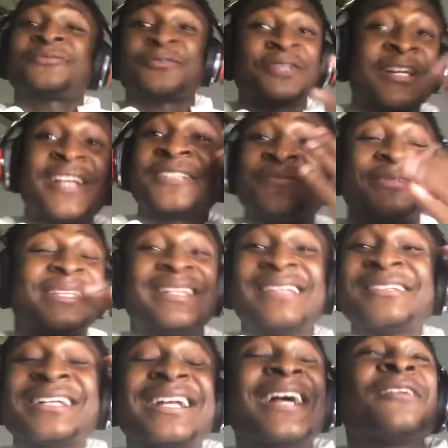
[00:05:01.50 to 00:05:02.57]
what you guys be.
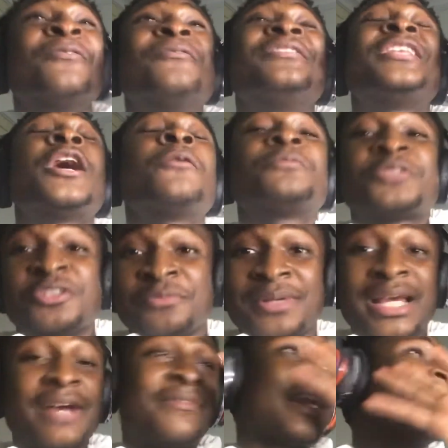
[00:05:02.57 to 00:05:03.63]
That's the kind of doubt you be
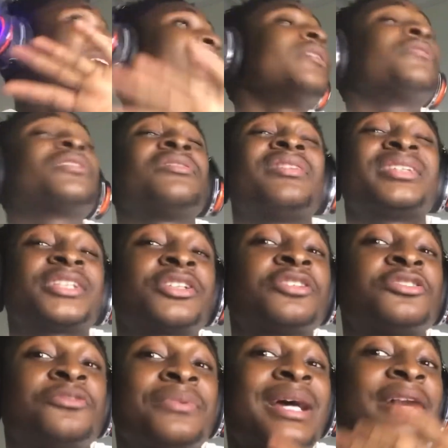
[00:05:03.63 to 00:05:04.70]
having and kind of
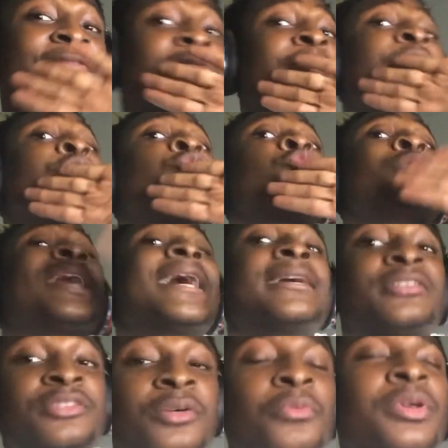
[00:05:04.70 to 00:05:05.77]
conversations you be having when you like
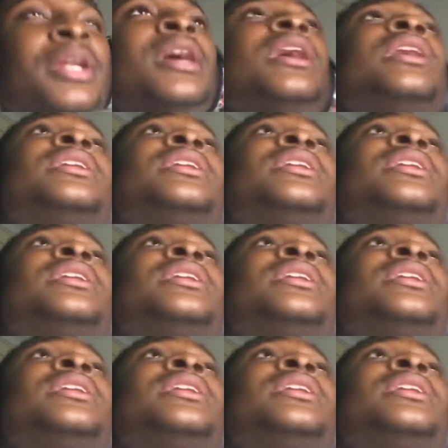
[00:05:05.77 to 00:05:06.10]
someone.